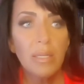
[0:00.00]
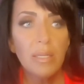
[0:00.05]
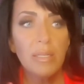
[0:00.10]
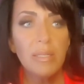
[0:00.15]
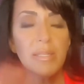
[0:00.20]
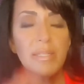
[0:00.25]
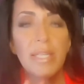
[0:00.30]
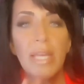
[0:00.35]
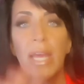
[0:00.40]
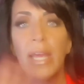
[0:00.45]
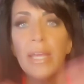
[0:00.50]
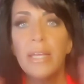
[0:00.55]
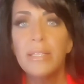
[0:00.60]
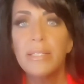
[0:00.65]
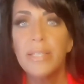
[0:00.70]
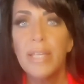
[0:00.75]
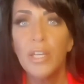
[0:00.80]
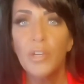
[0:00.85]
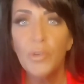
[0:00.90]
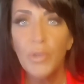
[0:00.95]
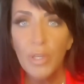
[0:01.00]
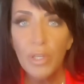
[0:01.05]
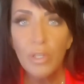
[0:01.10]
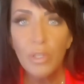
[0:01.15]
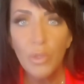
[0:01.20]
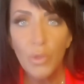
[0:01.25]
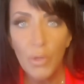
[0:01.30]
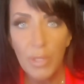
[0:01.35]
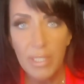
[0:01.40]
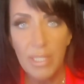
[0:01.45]
say you're in a
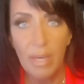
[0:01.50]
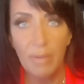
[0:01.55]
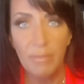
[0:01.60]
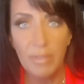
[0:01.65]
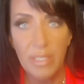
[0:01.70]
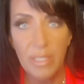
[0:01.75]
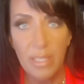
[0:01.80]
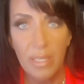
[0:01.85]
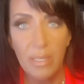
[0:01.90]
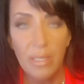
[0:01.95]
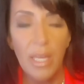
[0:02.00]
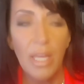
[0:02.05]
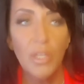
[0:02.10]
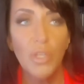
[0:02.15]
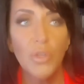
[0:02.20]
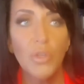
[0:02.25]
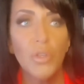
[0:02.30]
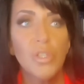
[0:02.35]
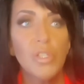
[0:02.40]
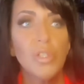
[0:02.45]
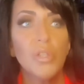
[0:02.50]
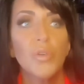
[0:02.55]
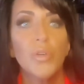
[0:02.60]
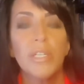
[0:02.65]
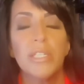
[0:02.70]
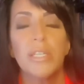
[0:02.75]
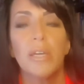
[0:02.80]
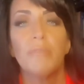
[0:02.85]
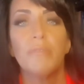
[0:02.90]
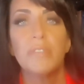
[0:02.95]
caloric deficit and your
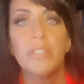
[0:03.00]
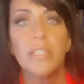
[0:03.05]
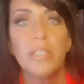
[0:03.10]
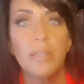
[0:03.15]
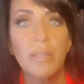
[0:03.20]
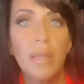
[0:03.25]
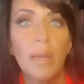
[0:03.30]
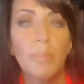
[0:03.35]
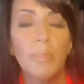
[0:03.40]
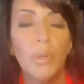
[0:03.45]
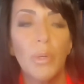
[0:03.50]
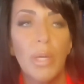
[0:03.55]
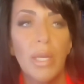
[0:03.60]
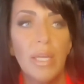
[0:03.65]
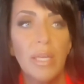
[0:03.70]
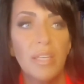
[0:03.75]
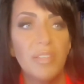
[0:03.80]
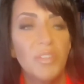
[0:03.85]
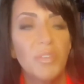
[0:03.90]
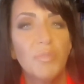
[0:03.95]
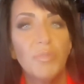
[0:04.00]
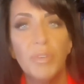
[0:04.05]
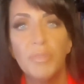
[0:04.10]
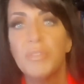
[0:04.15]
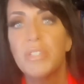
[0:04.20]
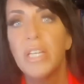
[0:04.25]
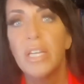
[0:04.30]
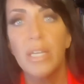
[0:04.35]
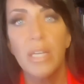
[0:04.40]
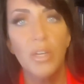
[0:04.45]
caloric deficit number is
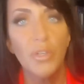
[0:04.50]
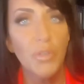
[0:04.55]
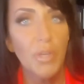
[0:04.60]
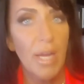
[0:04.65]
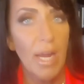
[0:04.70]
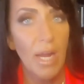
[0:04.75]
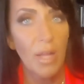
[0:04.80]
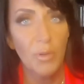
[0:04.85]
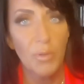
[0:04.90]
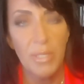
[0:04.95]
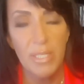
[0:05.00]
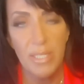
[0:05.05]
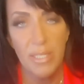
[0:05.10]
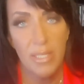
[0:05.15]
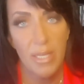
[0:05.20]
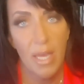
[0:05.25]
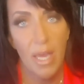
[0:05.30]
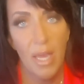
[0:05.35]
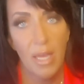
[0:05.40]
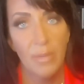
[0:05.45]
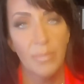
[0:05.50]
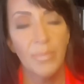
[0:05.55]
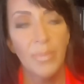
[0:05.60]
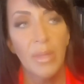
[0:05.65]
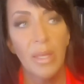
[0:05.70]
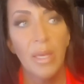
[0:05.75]
1,500 calories a day.